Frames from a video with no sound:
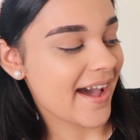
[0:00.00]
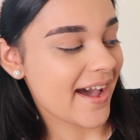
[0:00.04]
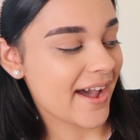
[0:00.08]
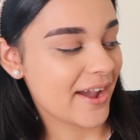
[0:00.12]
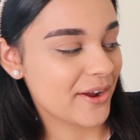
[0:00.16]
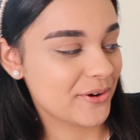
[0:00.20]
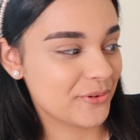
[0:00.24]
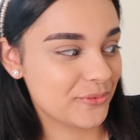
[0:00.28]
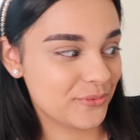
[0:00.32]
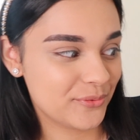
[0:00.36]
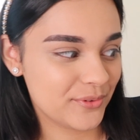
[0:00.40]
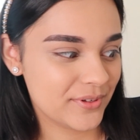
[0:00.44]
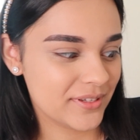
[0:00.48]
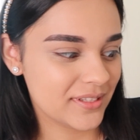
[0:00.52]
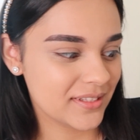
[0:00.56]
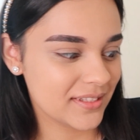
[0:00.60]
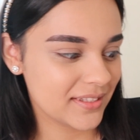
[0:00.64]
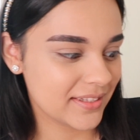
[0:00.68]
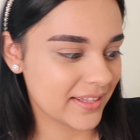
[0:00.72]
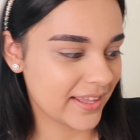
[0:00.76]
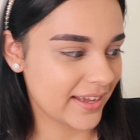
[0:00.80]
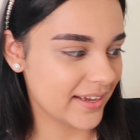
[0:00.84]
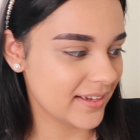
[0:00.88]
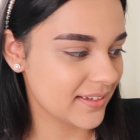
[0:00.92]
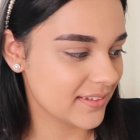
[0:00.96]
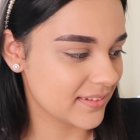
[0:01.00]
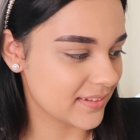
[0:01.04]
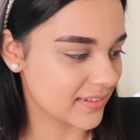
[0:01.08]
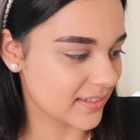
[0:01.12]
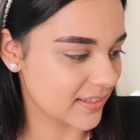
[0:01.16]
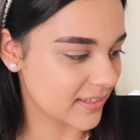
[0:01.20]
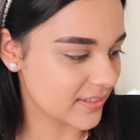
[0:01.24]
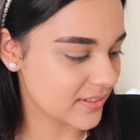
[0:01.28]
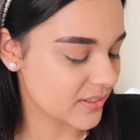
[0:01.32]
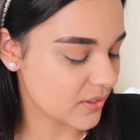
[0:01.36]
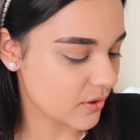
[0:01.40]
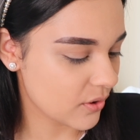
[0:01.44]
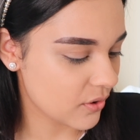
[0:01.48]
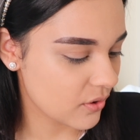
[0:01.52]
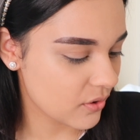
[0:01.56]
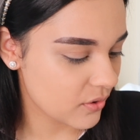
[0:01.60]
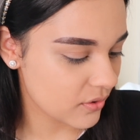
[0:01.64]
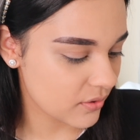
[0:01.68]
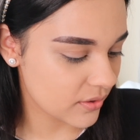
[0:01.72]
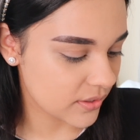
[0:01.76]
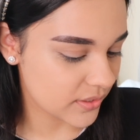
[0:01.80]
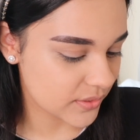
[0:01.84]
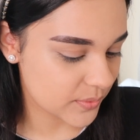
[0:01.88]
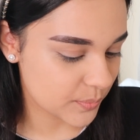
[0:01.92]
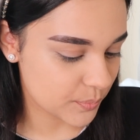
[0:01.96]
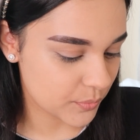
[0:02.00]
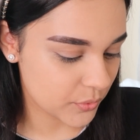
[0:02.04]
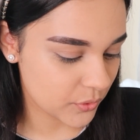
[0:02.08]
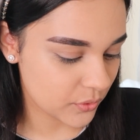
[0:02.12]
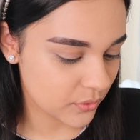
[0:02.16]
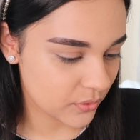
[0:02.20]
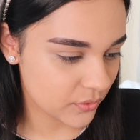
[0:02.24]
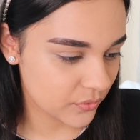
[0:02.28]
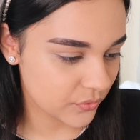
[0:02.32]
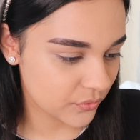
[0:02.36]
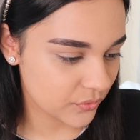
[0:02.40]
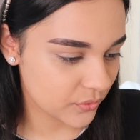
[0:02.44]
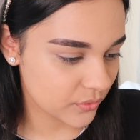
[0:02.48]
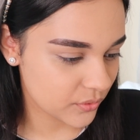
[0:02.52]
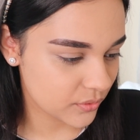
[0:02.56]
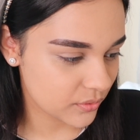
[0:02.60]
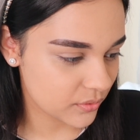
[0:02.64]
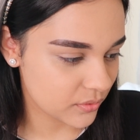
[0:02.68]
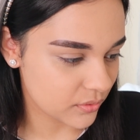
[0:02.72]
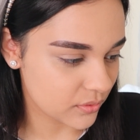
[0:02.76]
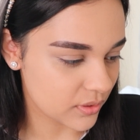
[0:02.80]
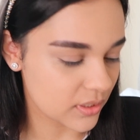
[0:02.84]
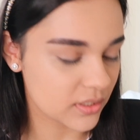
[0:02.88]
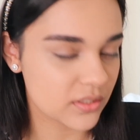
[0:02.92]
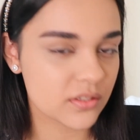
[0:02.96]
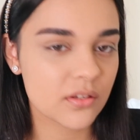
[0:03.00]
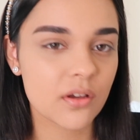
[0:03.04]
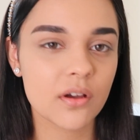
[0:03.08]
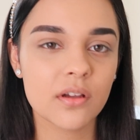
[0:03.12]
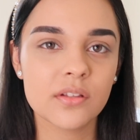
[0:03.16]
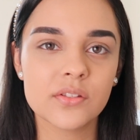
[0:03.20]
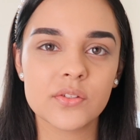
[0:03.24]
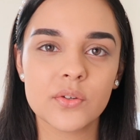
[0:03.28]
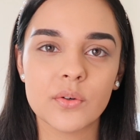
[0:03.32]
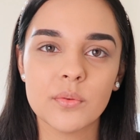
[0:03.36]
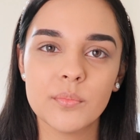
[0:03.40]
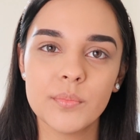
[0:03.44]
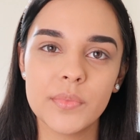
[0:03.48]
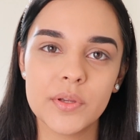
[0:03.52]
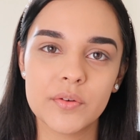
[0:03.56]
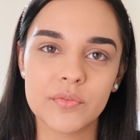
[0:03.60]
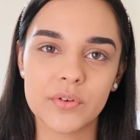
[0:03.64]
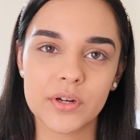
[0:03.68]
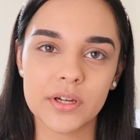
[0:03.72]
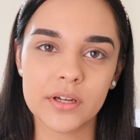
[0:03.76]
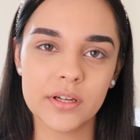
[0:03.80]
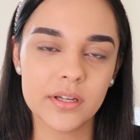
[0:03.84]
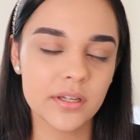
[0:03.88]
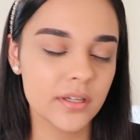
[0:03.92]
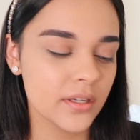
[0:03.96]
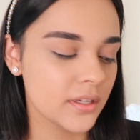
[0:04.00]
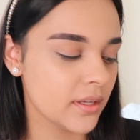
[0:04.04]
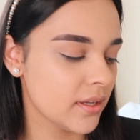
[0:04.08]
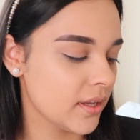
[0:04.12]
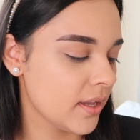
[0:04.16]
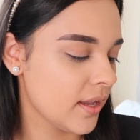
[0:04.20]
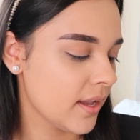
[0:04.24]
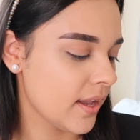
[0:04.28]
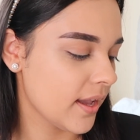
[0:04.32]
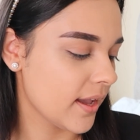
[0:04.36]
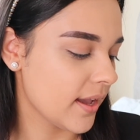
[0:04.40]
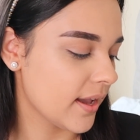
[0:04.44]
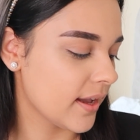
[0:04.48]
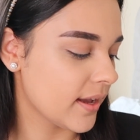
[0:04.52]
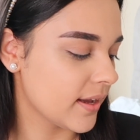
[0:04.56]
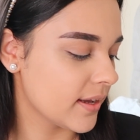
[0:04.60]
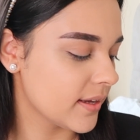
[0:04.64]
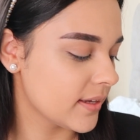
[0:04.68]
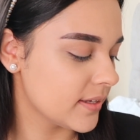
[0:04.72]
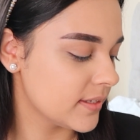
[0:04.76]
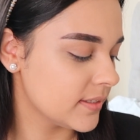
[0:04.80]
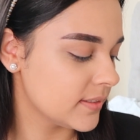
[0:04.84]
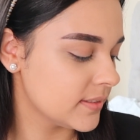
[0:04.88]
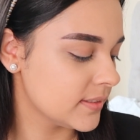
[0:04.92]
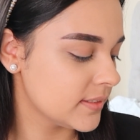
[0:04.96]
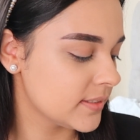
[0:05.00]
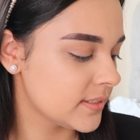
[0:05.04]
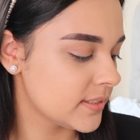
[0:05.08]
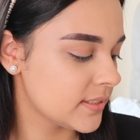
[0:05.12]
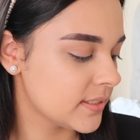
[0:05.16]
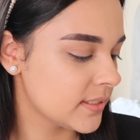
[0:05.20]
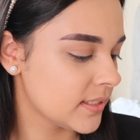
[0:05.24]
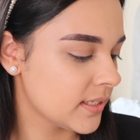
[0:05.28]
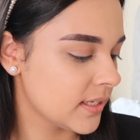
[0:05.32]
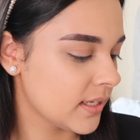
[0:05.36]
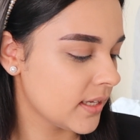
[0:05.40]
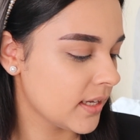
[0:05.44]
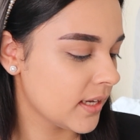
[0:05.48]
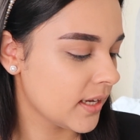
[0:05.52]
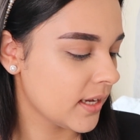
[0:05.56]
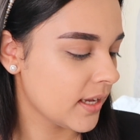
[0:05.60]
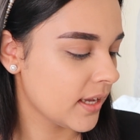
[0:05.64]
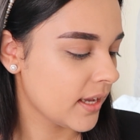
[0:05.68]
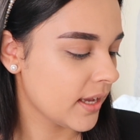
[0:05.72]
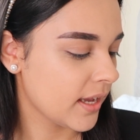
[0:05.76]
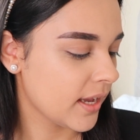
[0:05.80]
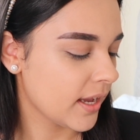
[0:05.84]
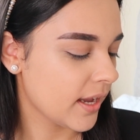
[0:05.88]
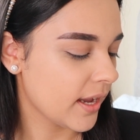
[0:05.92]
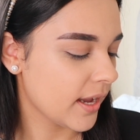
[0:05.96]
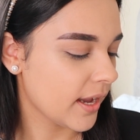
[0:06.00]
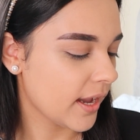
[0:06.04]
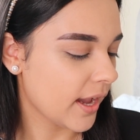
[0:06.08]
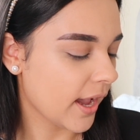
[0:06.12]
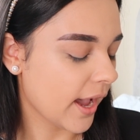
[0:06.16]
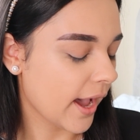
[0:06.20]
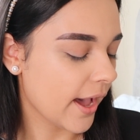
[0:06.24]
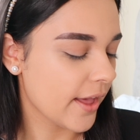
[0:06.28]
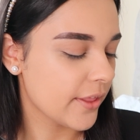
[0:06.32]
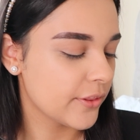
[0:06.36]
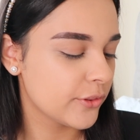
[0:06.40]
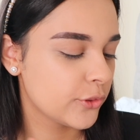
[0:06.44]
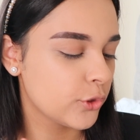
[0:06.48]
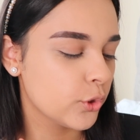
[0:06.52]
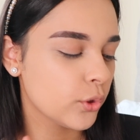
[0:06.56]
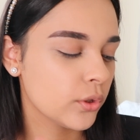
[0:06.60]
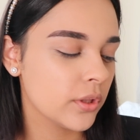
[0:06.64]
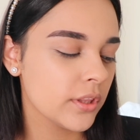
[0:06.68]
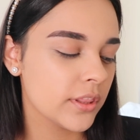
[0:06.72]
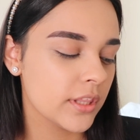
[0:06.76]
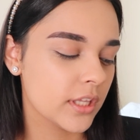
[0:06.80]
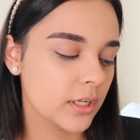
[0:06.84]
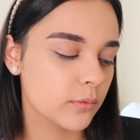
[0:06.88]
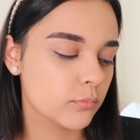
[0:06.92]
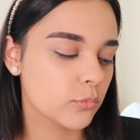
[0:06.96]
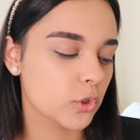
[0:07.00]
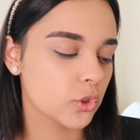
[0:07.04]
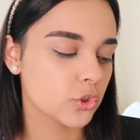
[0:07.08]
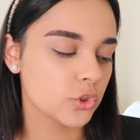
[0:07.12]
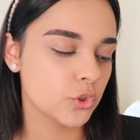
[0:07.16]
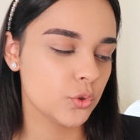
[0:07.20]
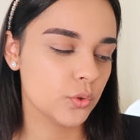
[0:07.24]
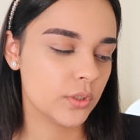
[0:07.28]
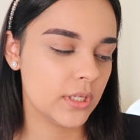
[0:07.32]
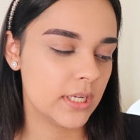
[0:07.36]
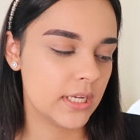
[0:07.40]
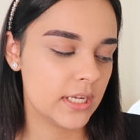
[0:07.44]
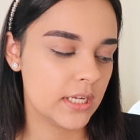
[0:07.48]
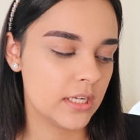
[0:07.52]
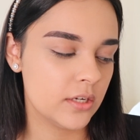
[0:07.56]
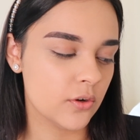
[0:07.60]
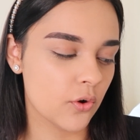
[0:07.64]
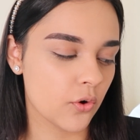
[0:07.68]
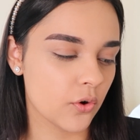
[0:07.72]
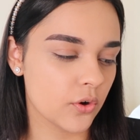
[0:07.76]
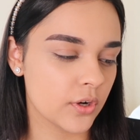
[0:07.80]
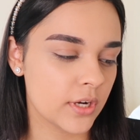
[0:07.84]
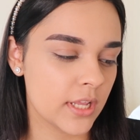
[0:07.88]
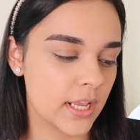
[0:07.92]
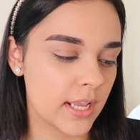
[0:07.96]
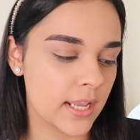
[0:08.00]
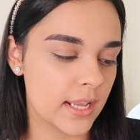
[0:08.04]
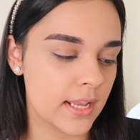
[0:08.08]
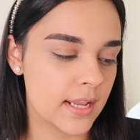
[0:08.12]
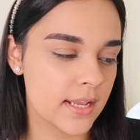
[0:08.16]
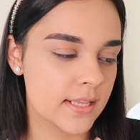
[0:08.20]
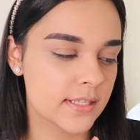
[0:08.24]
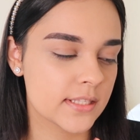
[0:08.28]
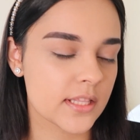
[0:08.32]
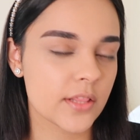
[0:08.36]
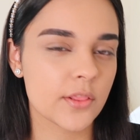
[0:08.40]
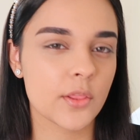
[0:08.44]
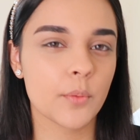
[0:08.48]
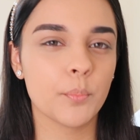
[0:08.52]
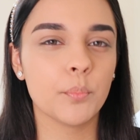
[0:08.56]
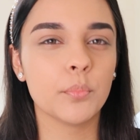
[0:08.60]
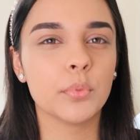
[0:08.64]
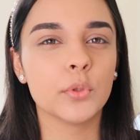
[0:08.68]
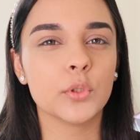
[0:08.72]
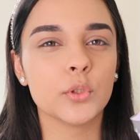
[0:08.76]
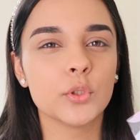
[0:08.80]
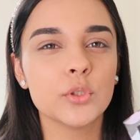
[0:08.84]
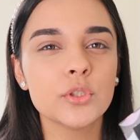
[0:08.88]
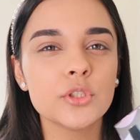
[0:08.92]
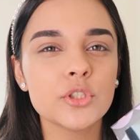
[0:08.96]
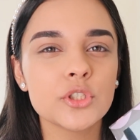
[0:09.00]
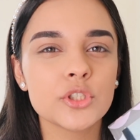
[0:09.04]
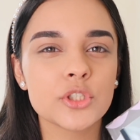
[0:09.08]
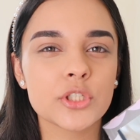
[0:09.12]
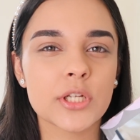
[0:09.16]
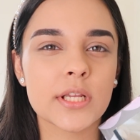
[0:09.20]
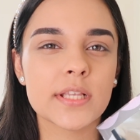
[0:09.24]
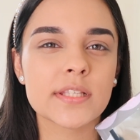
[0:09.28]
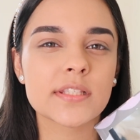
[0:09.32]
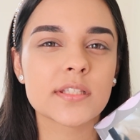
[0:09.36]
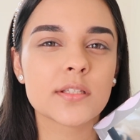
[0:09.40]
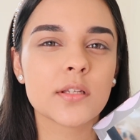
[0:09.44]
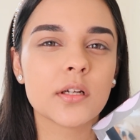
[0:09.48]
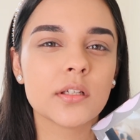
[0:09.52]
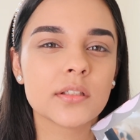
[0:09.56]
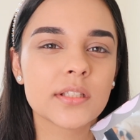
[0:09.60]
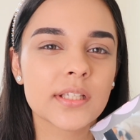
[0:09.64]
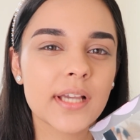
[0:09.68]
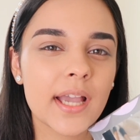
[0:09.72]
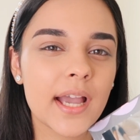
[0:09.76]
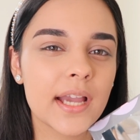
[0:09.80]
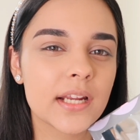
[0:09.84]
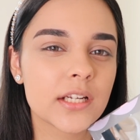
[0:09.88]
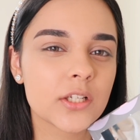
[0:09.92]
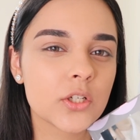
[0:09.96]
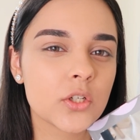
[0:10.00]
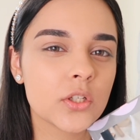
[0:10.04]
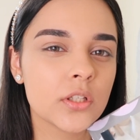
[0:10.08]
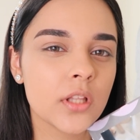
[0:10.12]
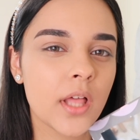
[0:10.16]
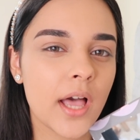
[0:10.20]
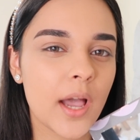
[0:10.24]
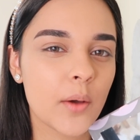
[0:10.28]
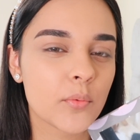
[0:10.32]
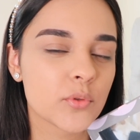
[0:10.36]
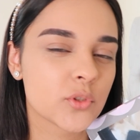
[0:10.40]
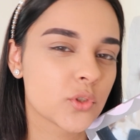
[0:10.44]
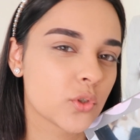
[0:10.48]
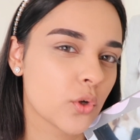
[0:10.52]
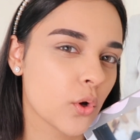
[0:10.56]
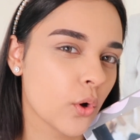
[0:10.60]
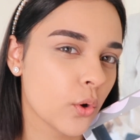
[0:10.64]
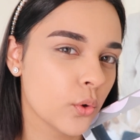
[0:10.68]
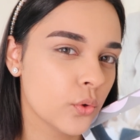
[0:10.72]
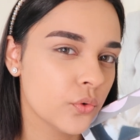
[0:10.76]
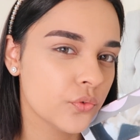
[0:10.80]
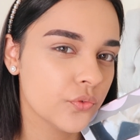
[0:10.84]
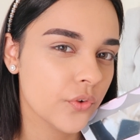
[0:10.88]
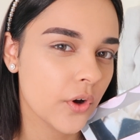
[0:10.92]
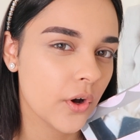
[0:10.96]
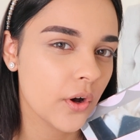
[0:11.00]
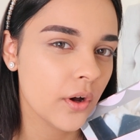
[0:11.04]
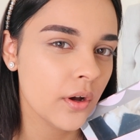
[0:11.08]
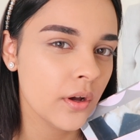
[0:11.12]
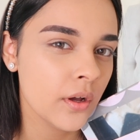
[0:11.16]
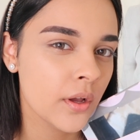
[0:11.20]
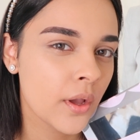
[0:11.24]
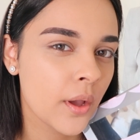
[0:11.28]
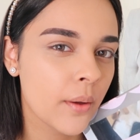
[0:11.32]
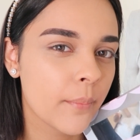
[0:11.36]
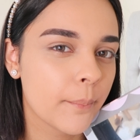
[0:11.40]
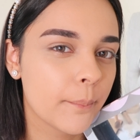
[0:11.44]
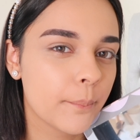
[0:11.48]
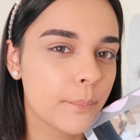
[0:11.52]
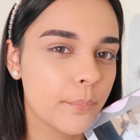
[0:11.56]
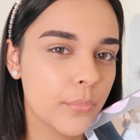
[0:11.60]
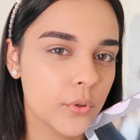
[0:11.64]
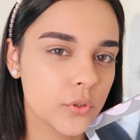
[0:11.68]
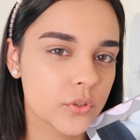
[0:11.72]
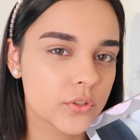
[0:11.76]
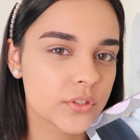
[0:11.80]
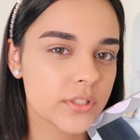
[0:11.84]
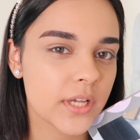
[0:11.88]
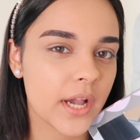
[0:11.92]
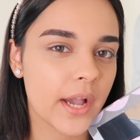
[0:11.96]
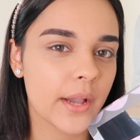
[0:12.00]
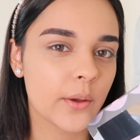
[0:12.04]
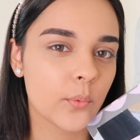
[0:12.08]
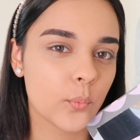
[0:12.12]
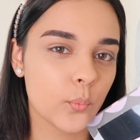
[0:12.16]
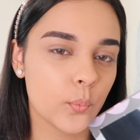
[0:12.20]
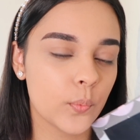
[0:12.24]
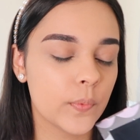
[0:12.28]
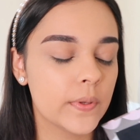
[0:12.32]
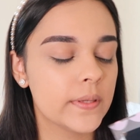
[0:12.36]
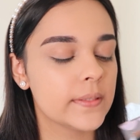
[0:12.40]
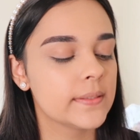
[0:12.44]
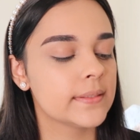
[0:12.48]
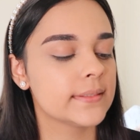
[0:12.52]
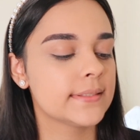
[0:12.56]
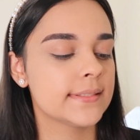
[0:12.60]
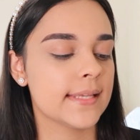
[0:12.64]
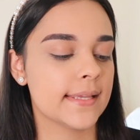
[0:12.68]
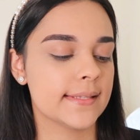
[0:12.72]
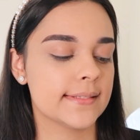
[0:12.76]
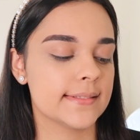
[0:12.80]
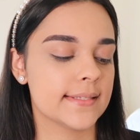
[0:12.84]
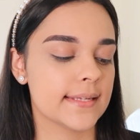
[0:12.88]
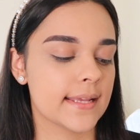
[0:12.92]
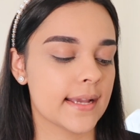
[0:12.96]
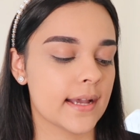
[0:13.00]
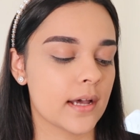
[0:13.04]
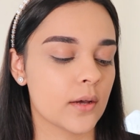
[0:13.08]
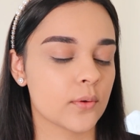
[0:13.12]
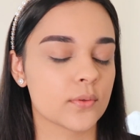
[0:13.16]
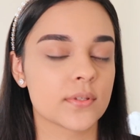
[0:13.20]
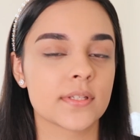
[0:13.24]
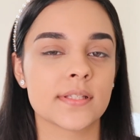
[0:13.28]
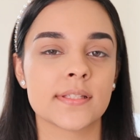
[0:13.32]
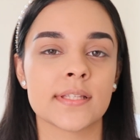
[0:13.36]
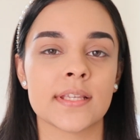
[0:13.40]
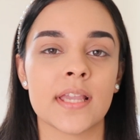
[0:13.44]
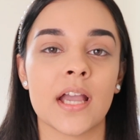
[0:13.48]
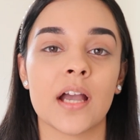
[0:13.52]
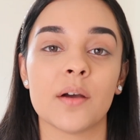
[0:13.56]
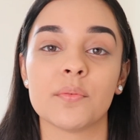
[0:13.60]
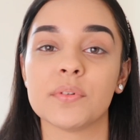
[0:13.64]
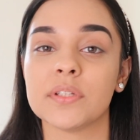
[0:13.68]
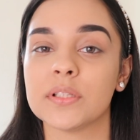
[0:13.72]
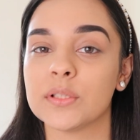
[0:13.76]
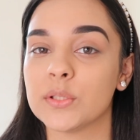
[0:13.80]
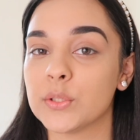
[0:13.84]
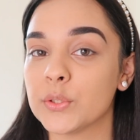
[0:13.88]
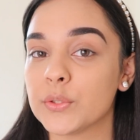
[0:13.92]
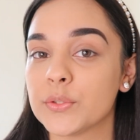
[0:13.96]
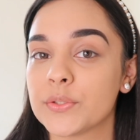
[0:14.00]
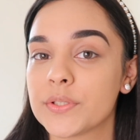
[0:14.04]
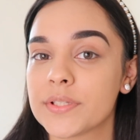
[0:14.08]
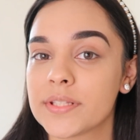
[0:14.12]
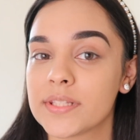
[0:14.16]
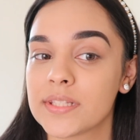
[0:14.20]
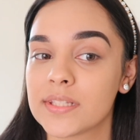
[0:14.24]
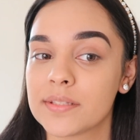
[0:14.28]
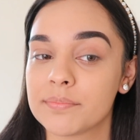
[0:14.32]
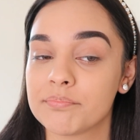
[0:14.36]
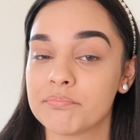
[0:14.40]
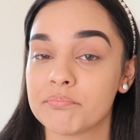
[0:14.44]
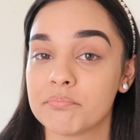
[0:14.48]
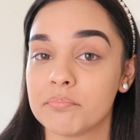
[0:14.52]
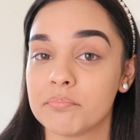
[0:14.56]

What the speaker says: I really like this. Oh, it's beautiful. It's got its own mirror, and the only thing I'm not too keen on is the blush. It's not the kind of colour I would go for, but I will test it out to see how it looks.